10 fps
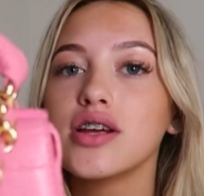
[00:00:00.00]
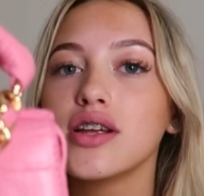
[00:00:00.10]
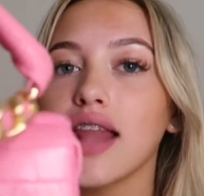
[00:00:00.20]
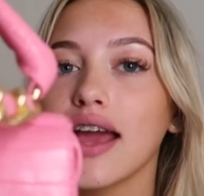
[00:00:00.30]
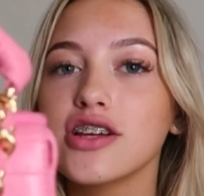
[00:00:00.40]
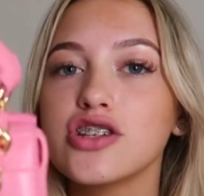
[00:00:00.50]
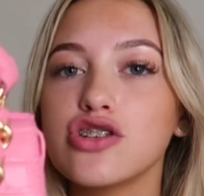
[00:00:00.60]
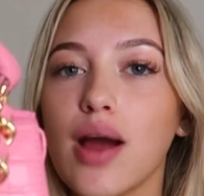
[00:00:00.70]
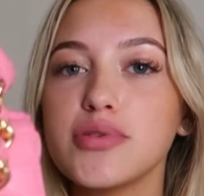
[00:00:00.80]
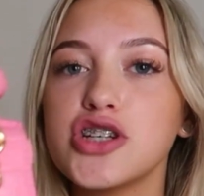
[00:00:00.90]
like
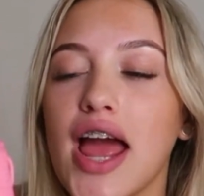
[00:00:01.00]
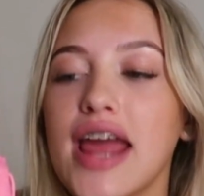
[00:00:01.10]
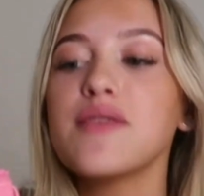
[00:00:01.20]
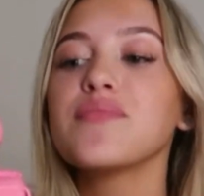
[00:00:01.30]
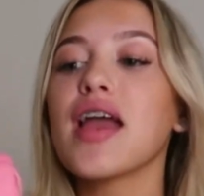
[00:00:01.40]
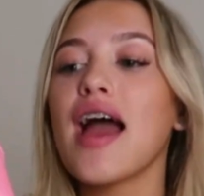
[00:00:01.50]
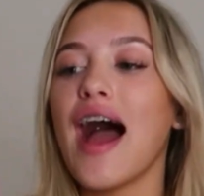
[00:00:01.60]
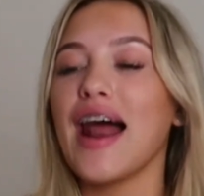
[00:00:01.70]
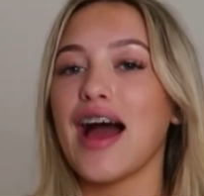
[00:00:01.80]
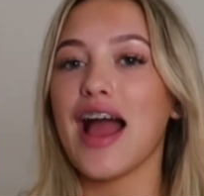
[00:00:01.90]
strap chain.
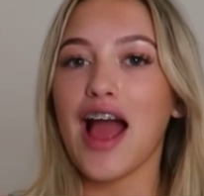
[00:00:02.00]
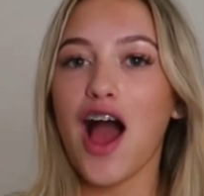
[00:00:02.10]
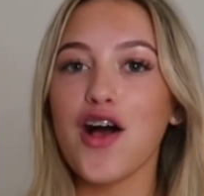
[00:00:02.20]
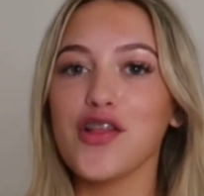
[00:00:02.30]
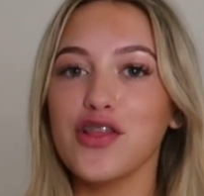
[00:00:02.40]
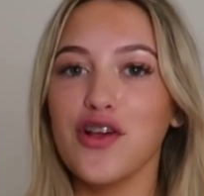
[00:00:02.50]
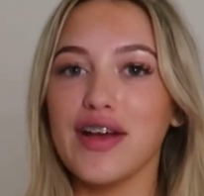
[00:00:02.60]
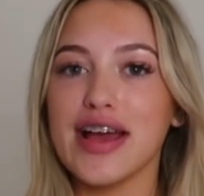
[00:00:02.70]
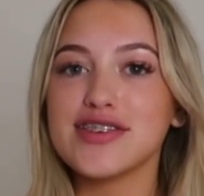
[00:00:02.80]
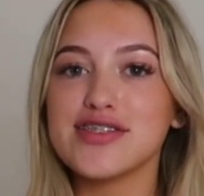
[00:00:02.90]
And I love
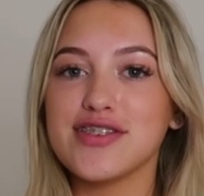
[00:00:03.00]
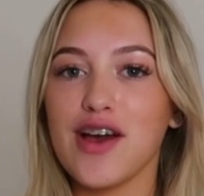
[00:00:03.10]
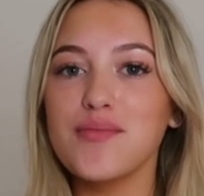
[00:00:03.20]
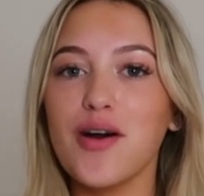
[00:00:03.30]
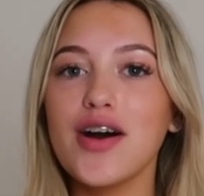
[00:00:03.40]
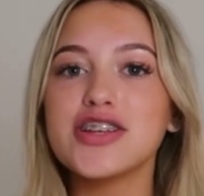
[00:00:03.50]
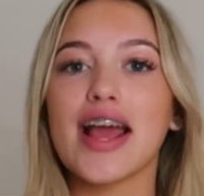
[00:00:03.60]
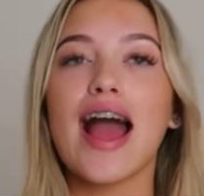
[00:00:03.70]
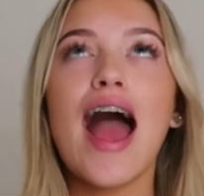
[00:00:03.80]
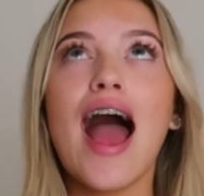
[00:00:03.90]
it so much.
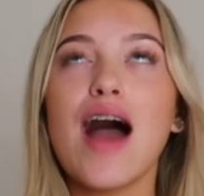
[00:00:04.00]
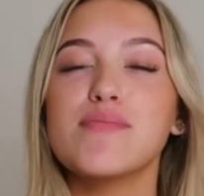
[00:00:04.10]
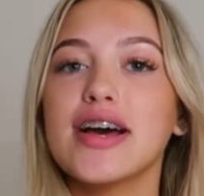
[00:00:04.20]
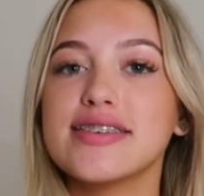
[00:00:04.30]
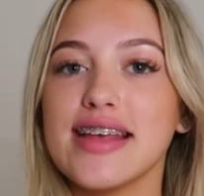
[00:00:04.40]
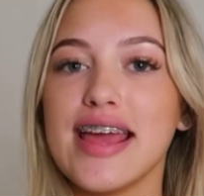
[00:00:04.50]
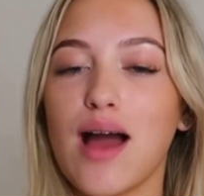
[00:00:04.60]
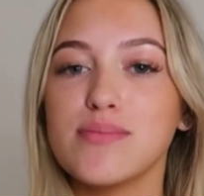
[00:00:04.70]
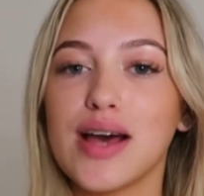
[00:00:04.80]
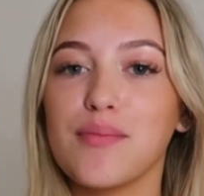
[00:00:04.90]
Like, personally,
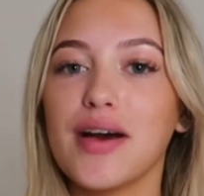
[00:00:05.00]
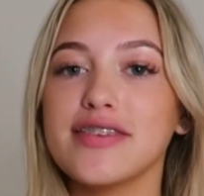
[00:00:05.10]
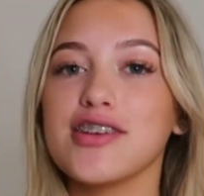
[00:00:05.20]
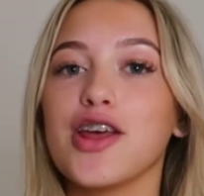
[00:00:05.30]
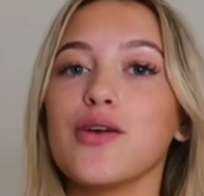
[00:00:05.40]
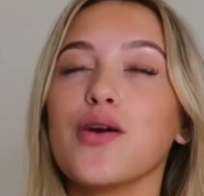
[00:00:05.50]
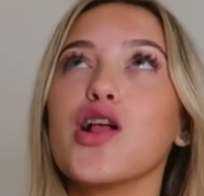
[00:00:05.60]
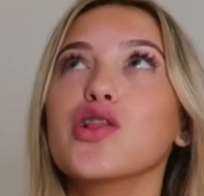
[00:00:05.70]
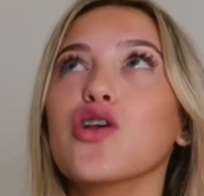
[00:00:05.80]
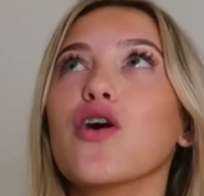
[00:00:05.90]
I'm the type of person who
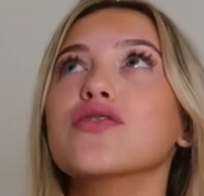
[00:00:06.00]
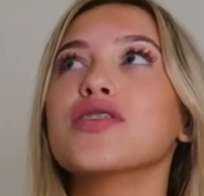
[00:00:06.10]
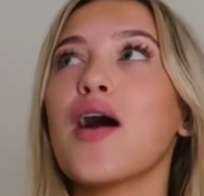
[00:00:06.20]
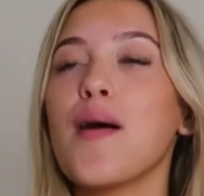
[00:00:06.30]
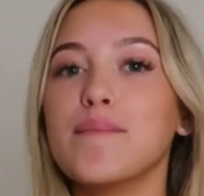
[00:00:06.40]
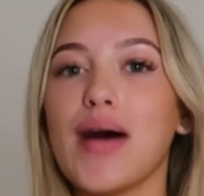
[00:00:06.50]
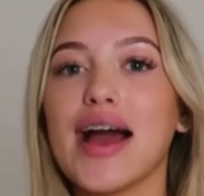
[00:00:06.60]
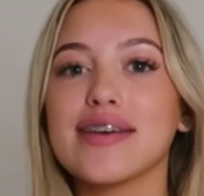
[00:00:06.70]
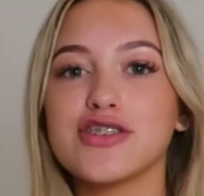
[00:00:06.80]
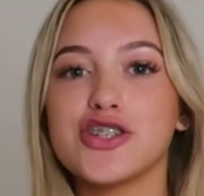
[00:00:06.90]
loves
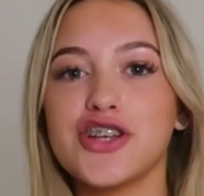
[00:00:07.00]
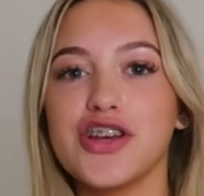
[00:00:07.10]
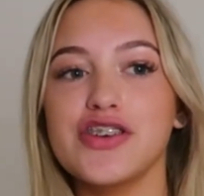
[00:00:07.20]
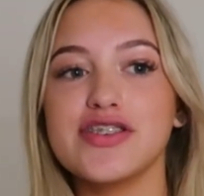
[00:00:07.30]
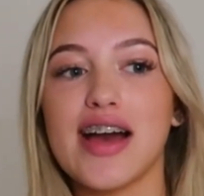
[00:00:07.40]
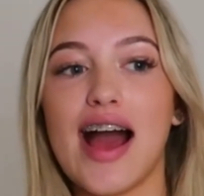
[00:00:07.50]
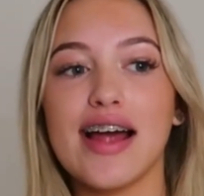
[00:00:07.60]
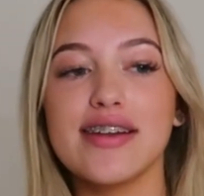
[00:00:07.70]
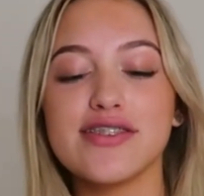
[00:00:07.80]
bags, shoes and